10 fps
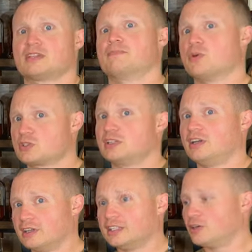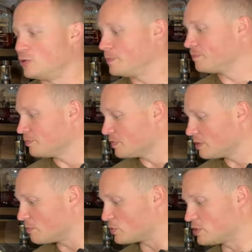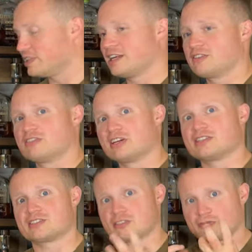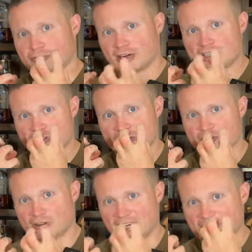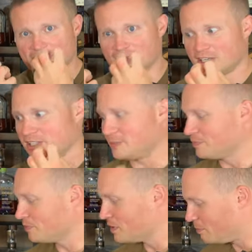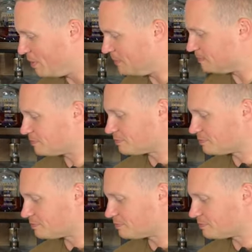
mostly honeycomb, mostly that nice, fresh, granularly honey, but